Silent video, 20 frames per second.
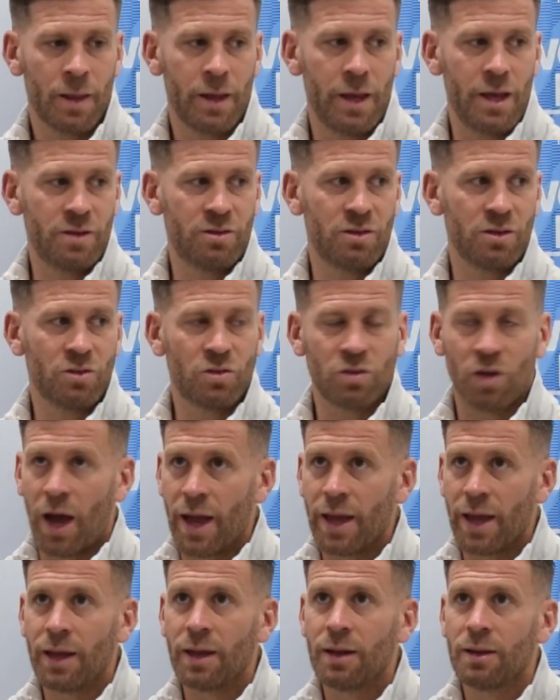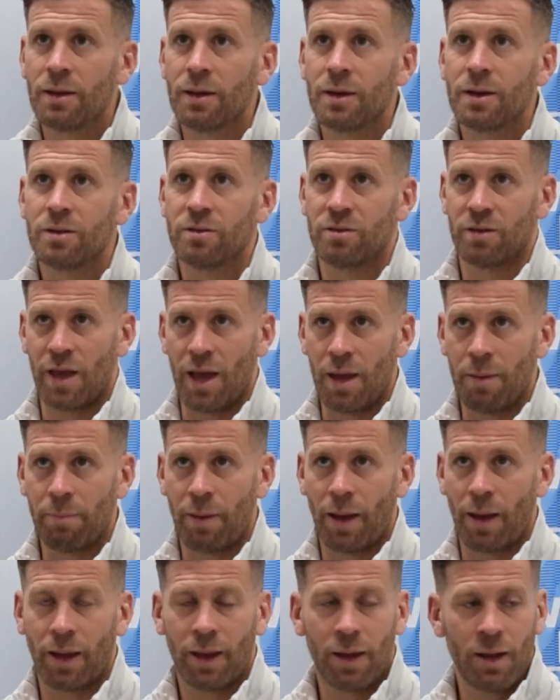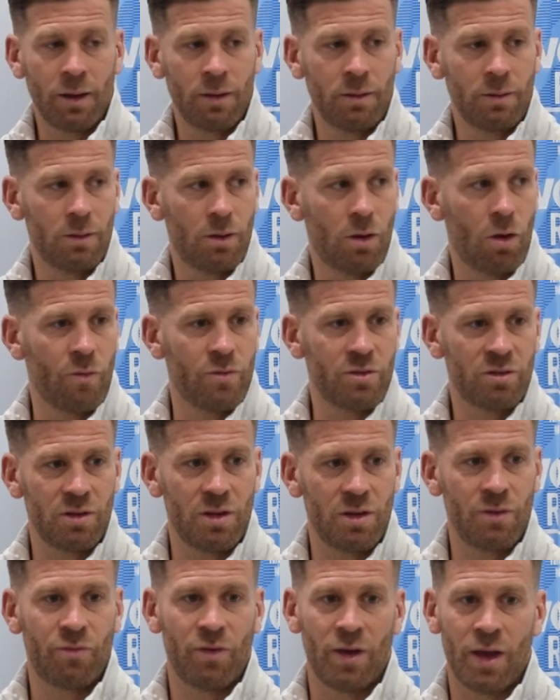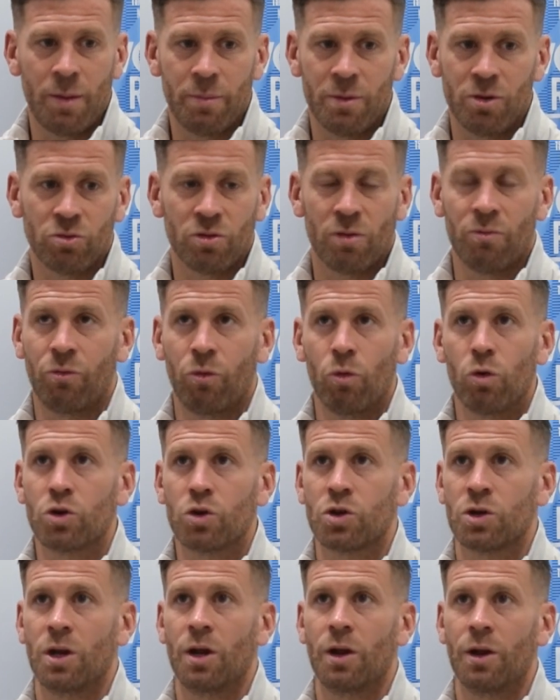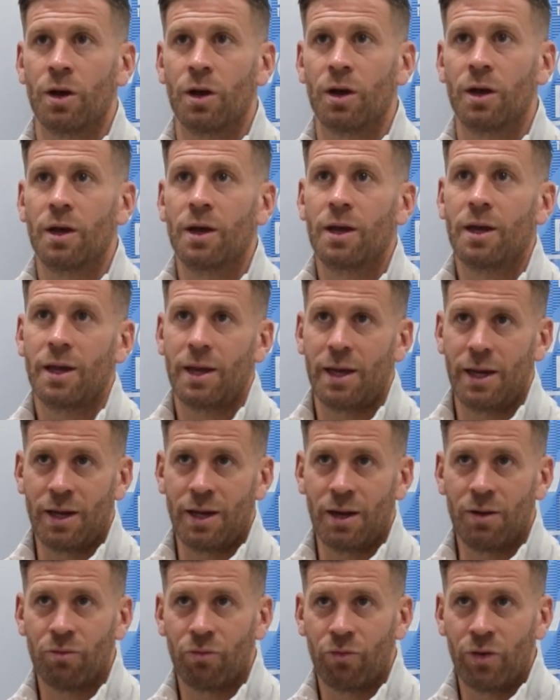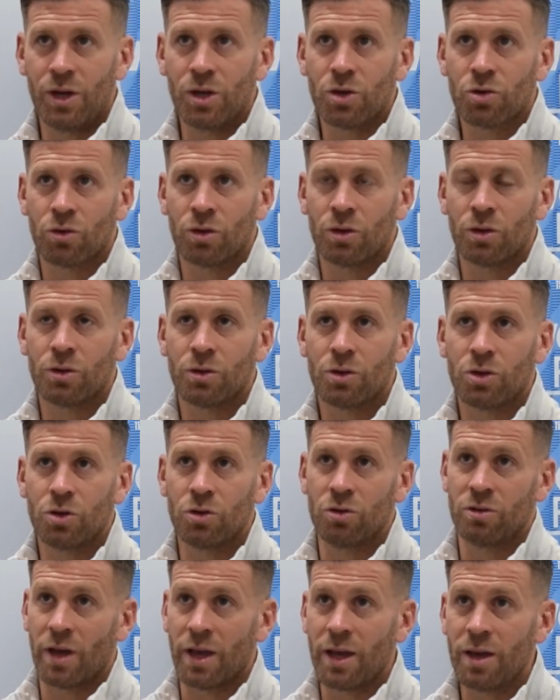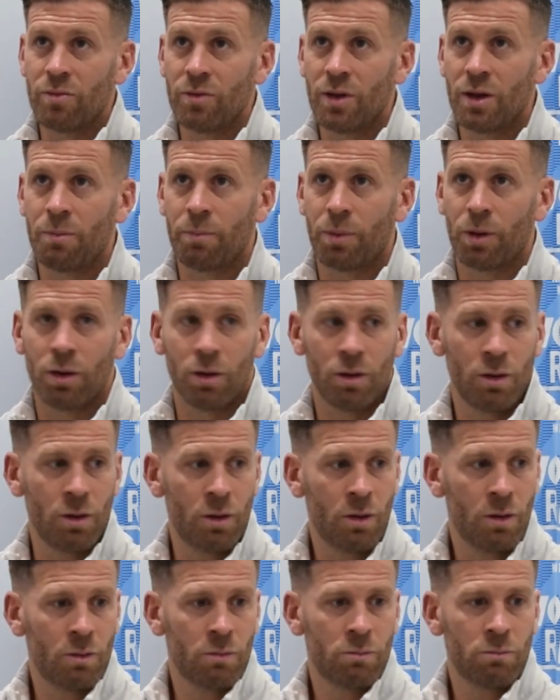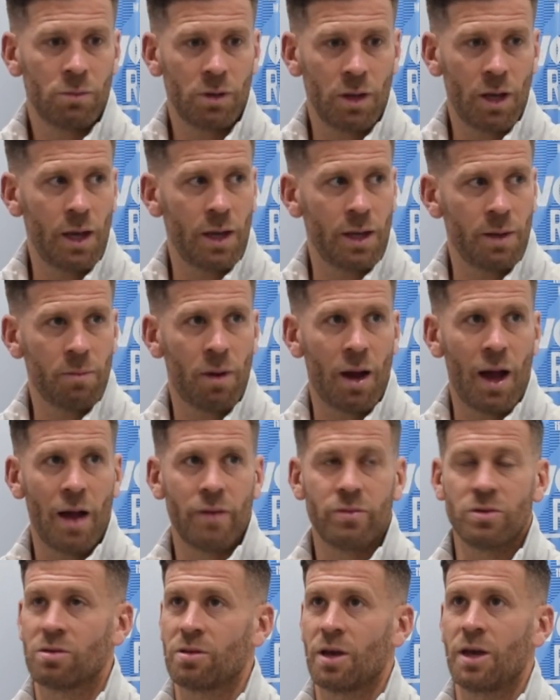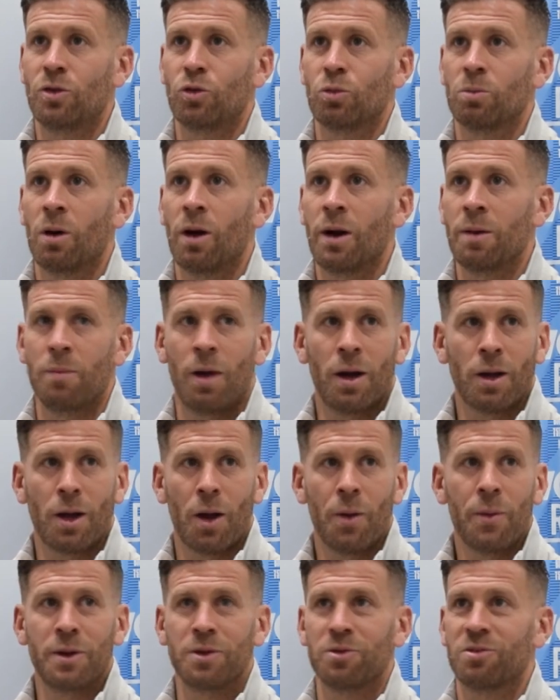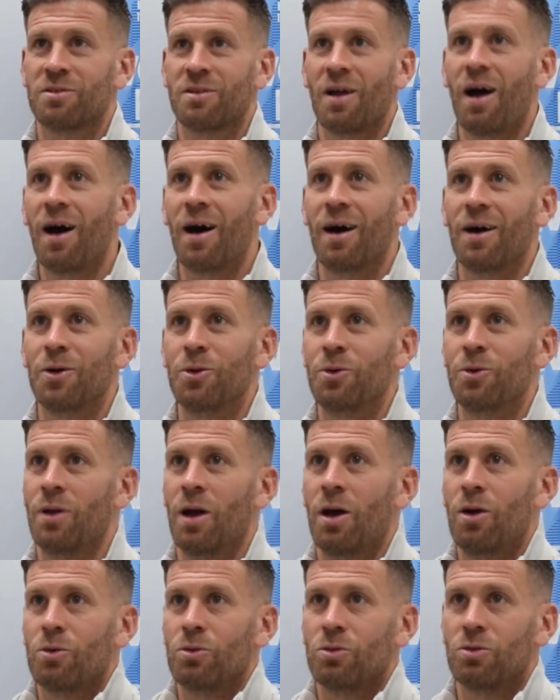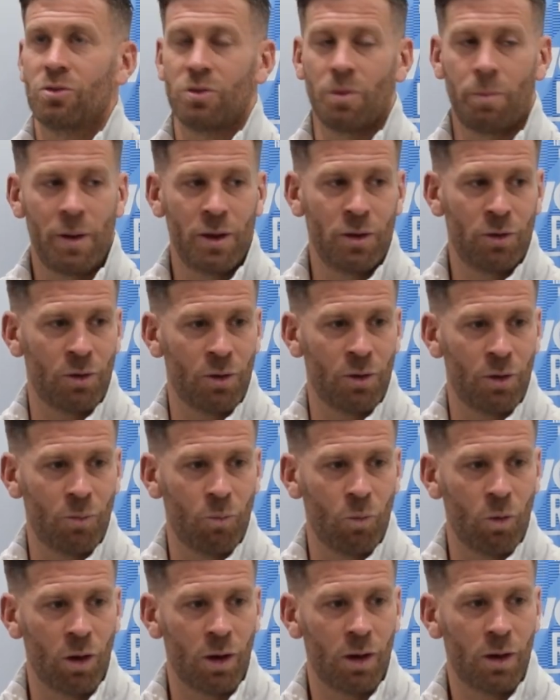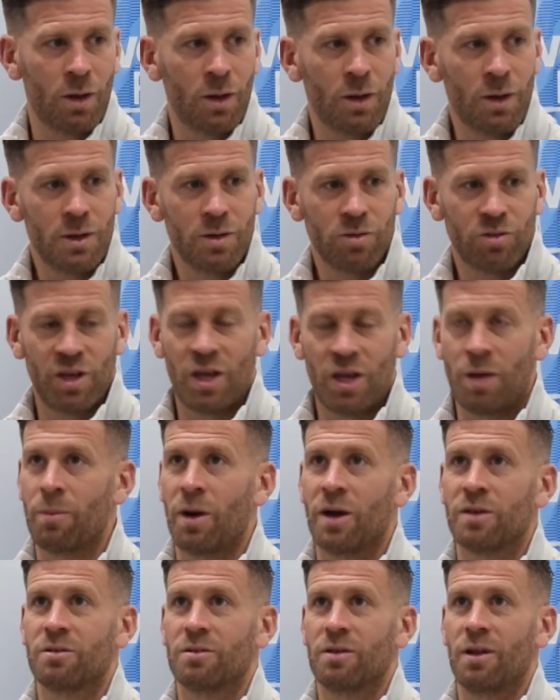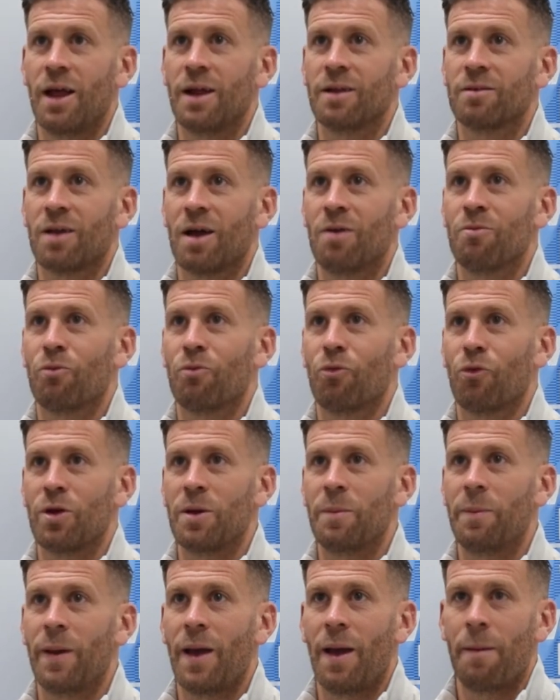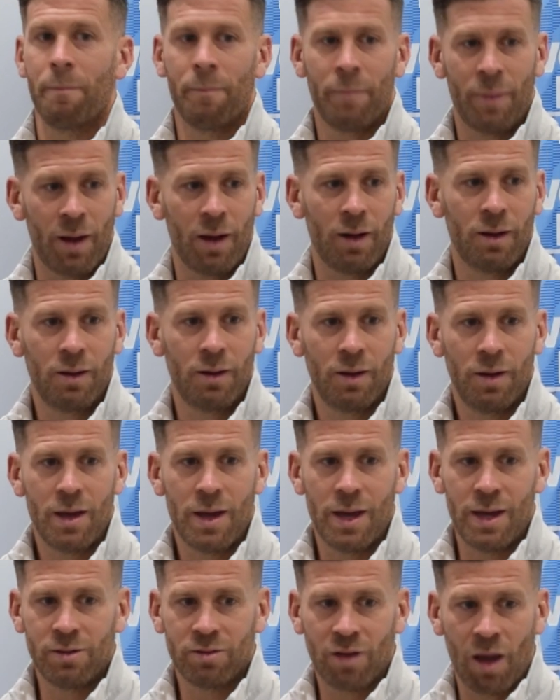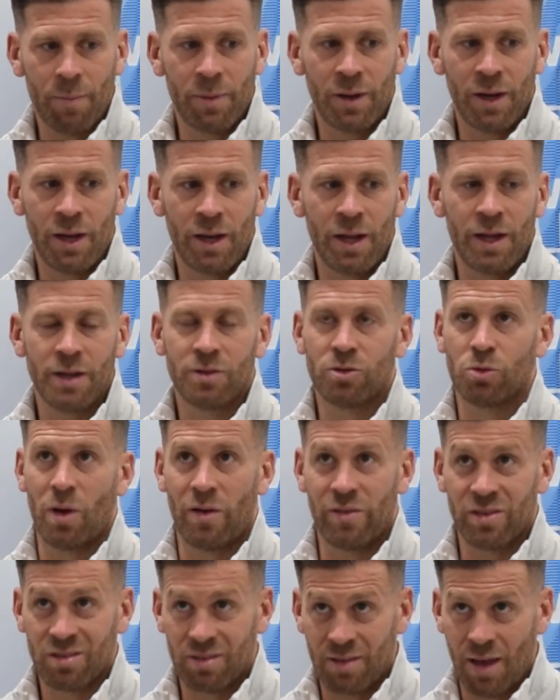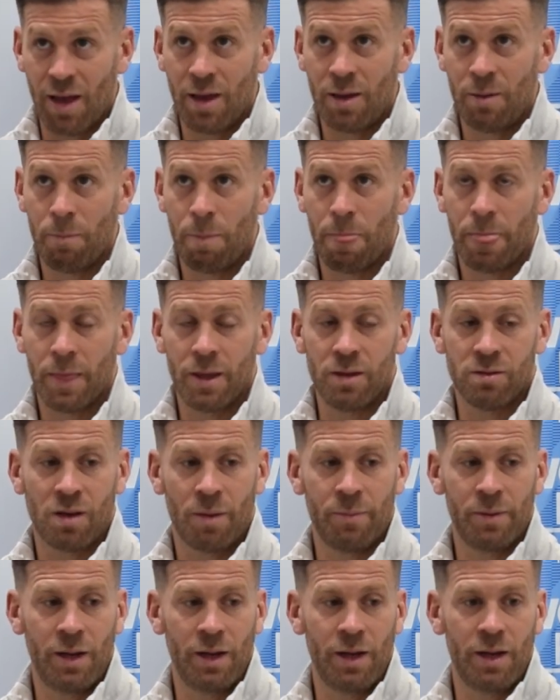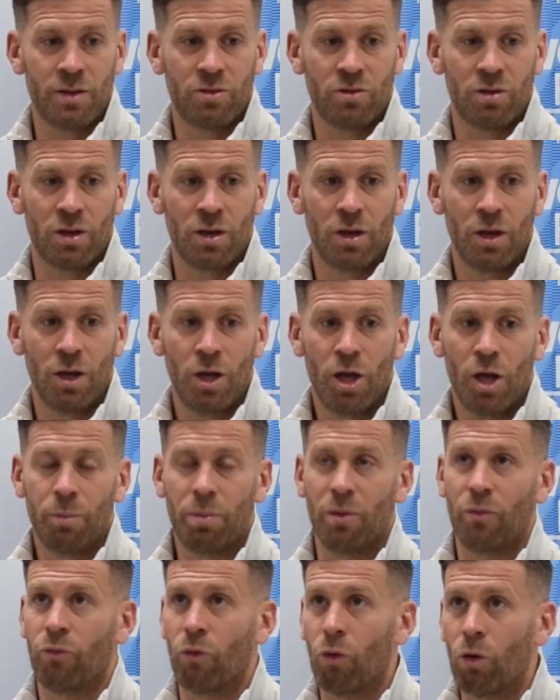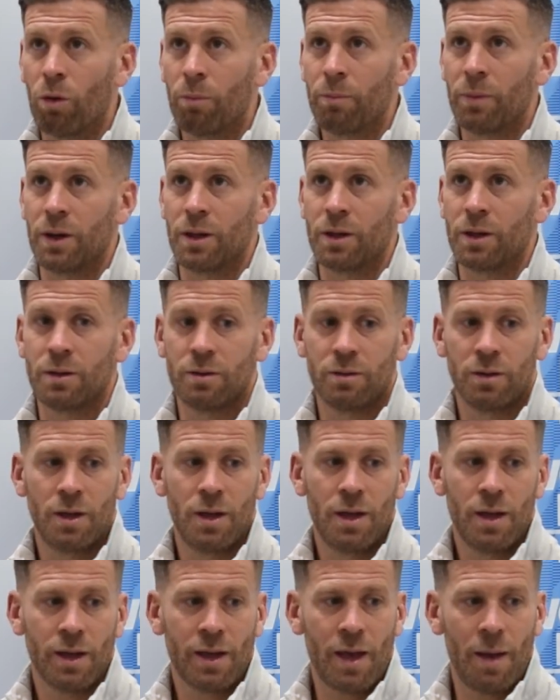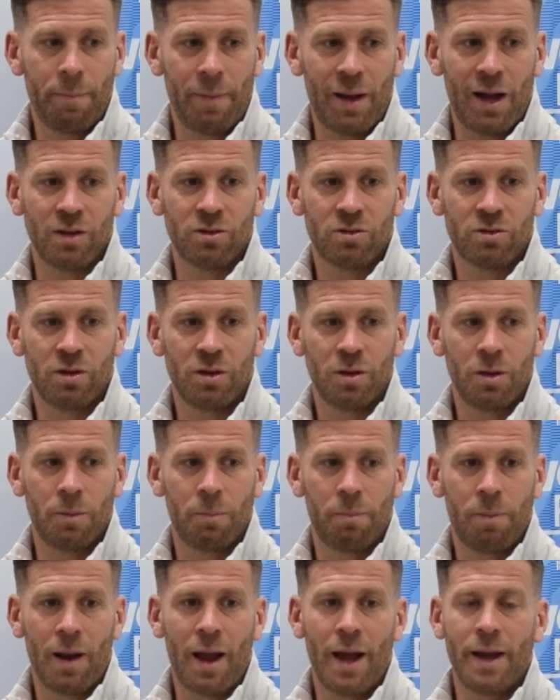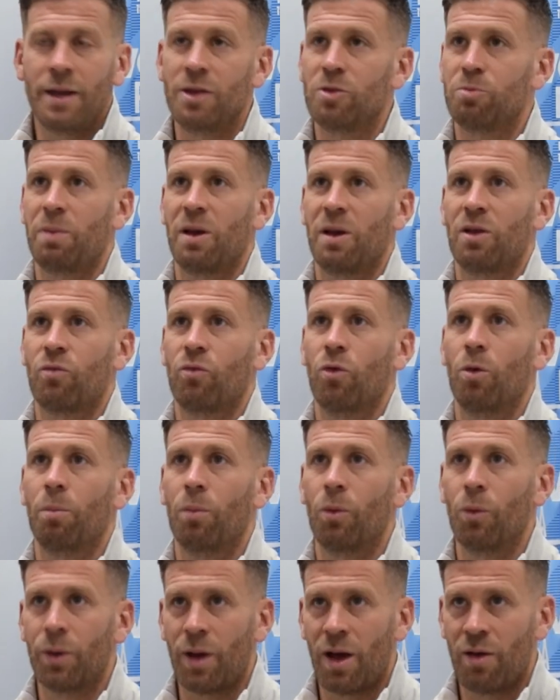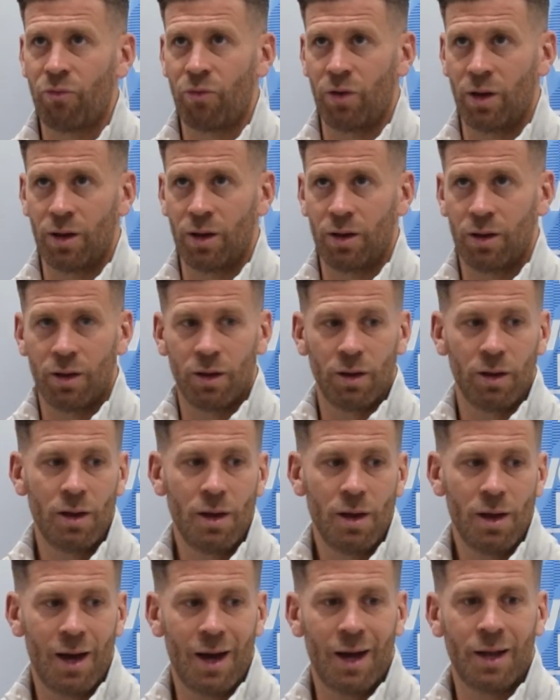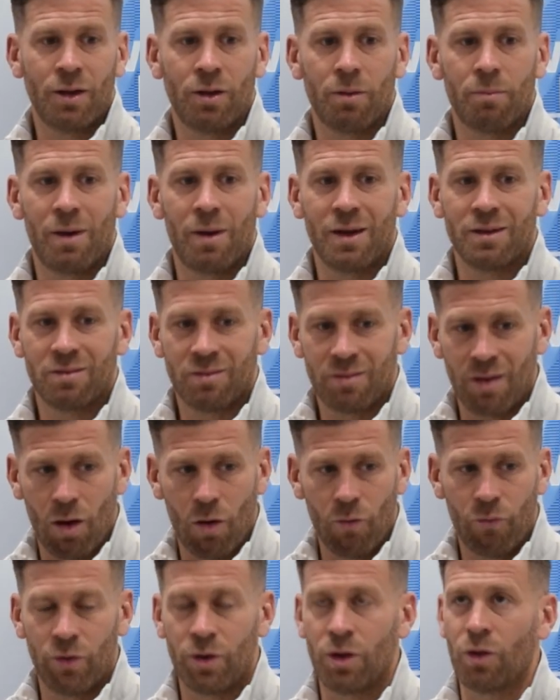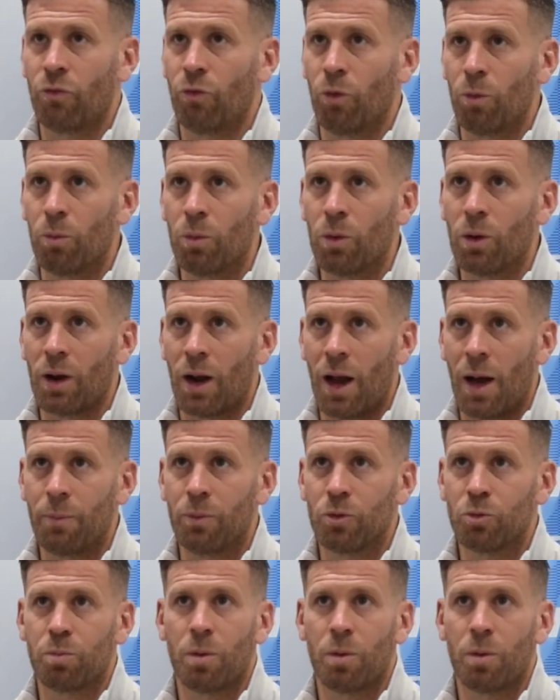It's exciting to get him back in. Obviously for him, it was unfortunate that he didn't feature on Tuesday evening, but yeah, he might have a say tomorrow. He might go in and start, who knows, dependent on what team I select come 3 p.m. But he's coming in here to have a say. He's coming in here to perform and get back to playing his best football. And I think that under myself and his football club was